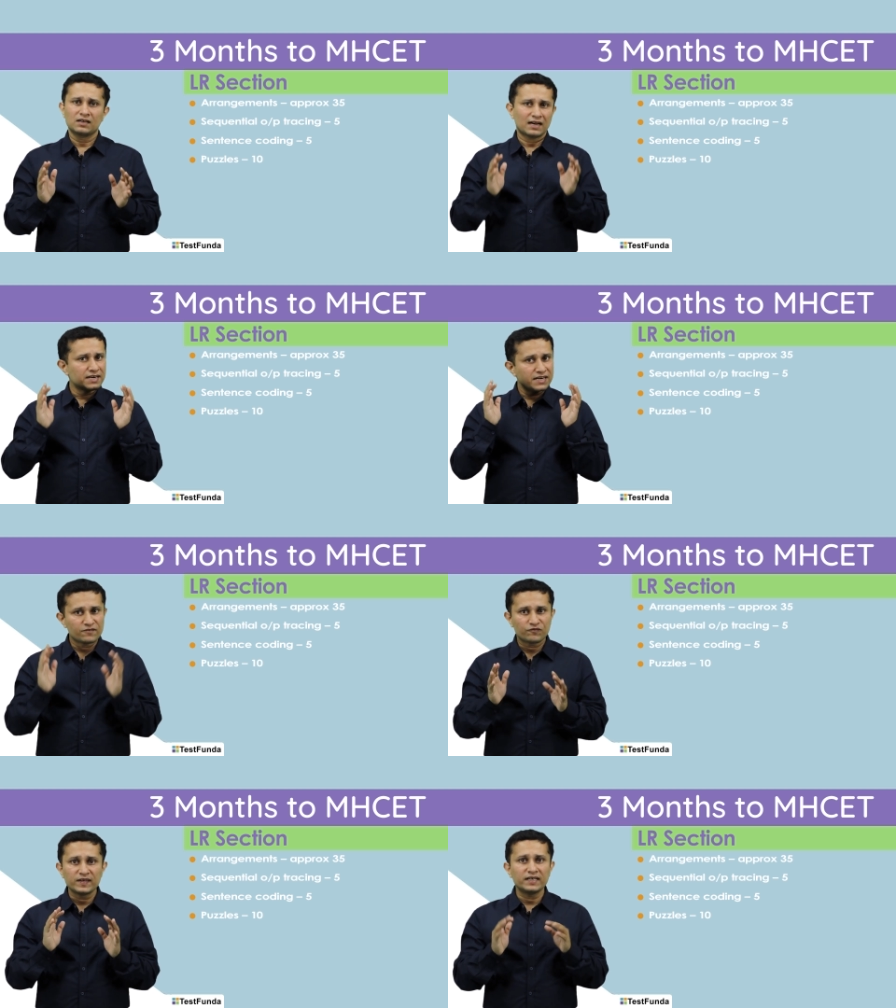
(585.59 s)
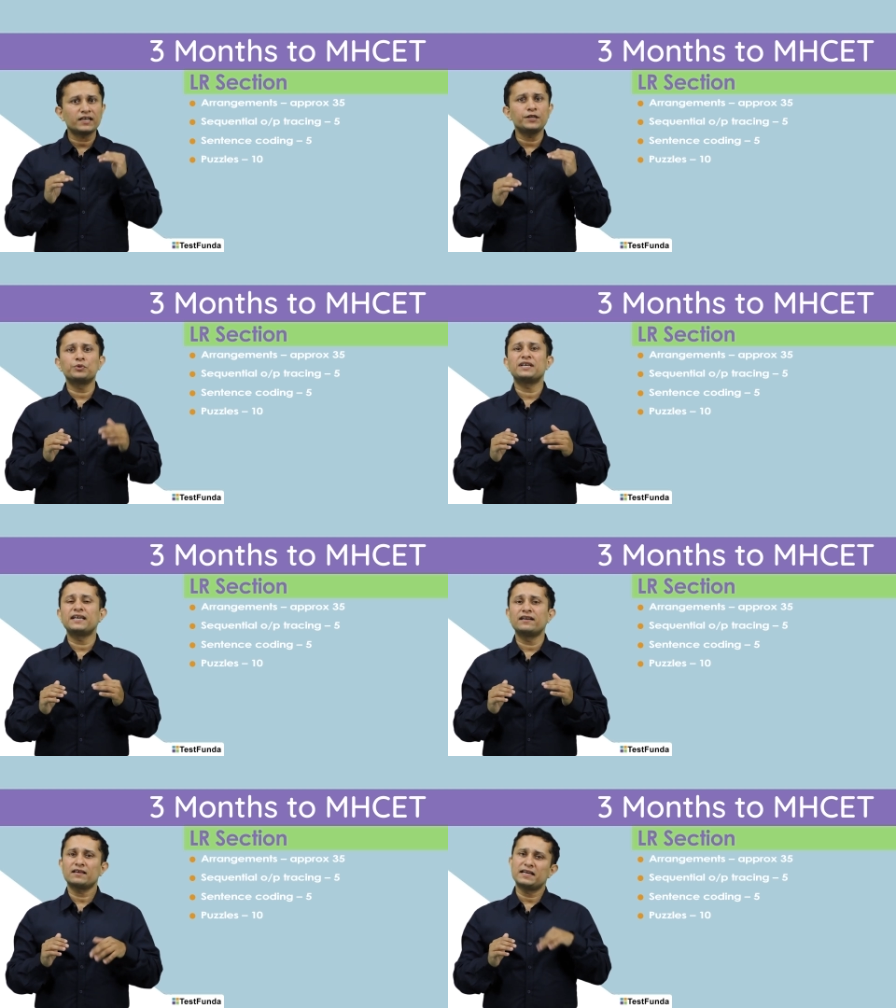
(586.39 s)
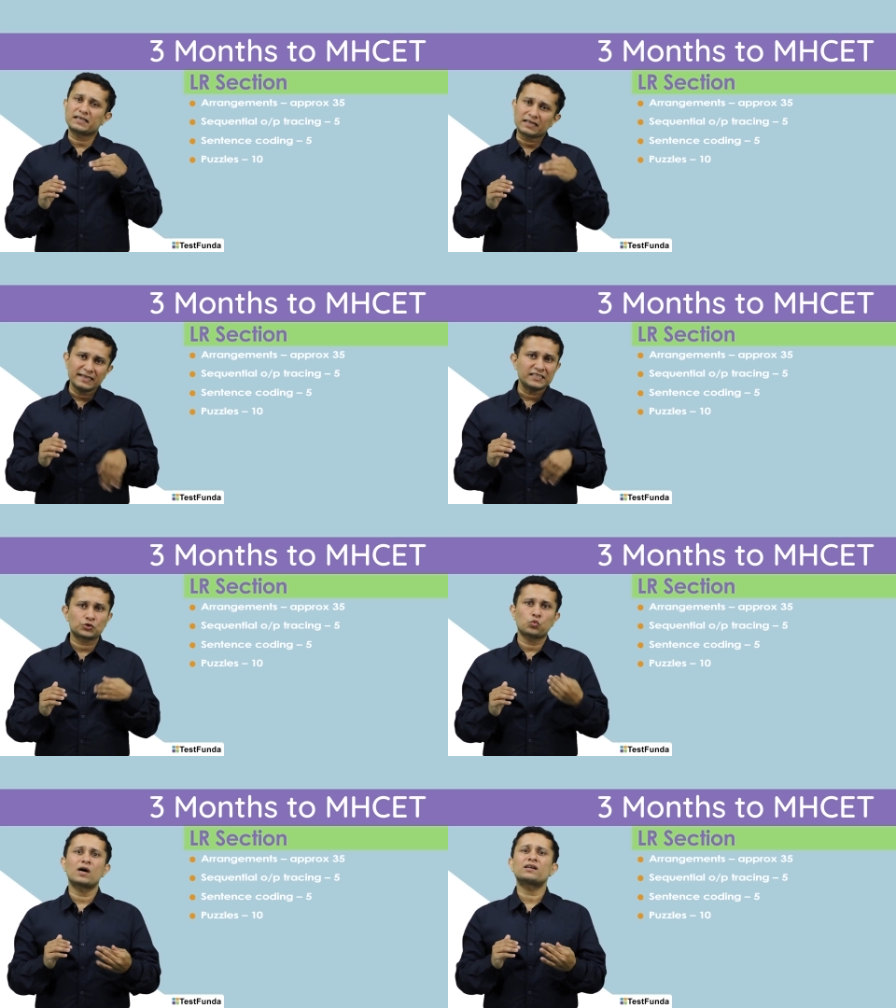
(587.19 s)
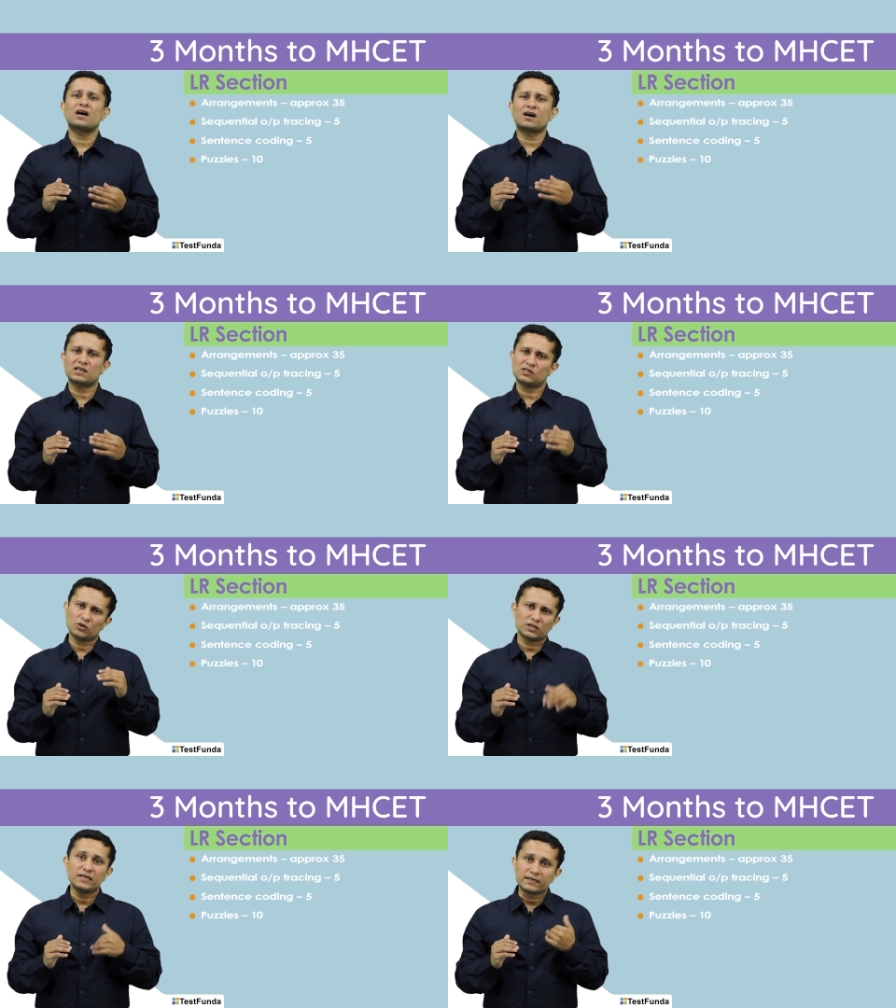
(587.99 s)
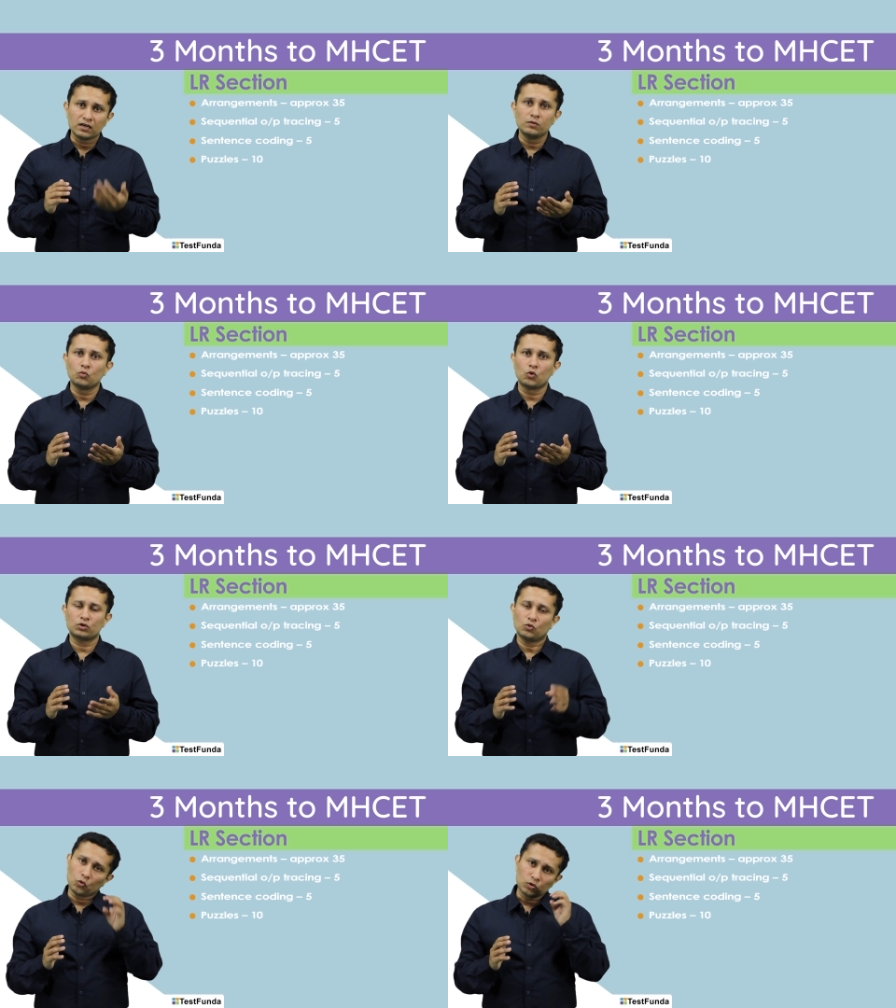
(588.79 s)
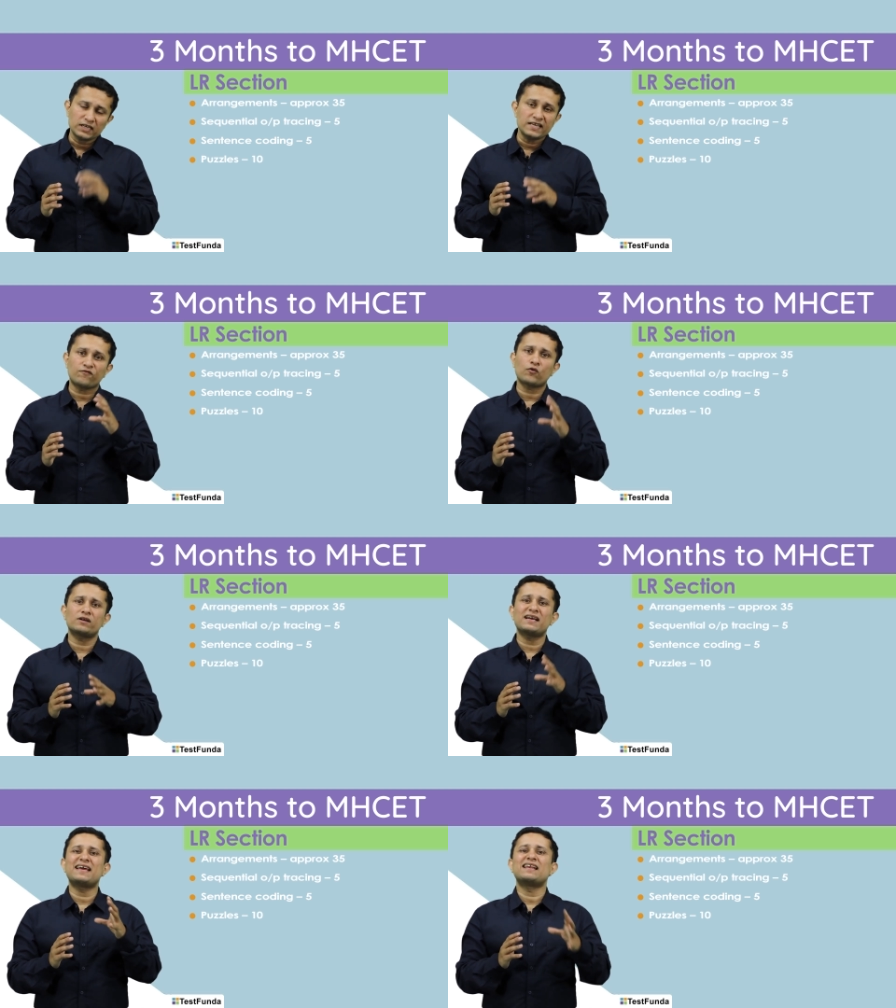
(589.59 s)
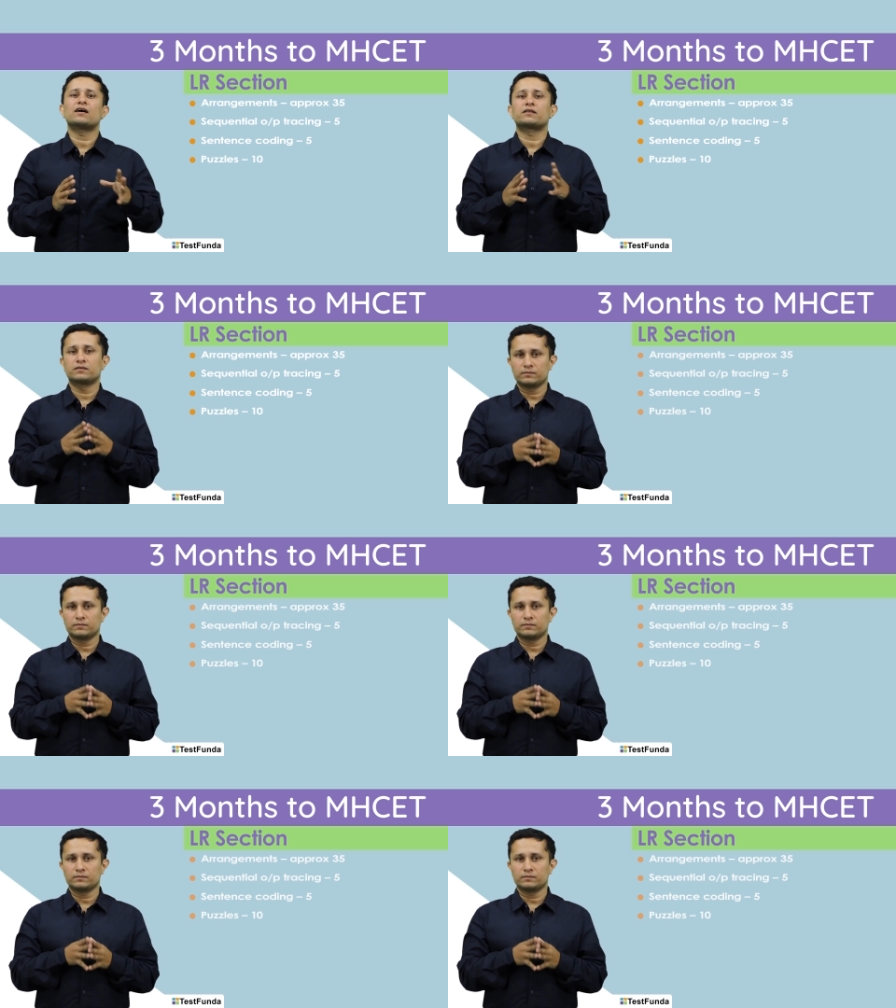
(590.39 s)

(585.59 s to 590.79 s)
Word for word: and definitely you need at least 1 hour or a little more only for LR.